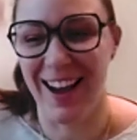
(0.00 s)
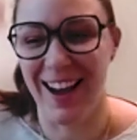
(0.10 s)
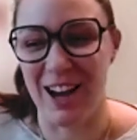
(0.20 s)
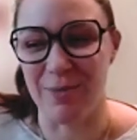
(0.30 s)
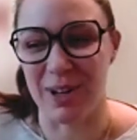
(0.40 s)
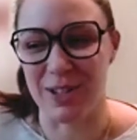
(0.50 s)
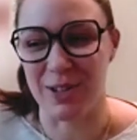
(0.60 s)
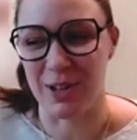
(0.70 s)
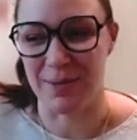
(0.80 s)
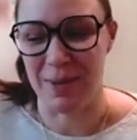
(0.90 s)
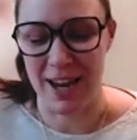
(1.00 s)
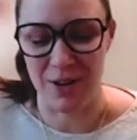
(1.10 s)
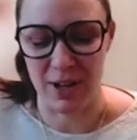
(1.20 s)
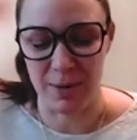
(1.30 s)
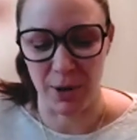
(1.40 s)
uh, when I started my
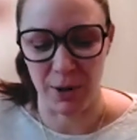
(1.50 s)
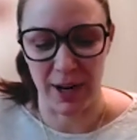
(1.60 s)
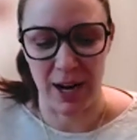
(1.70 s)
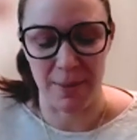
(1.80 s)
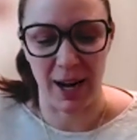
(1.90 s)
AUD program.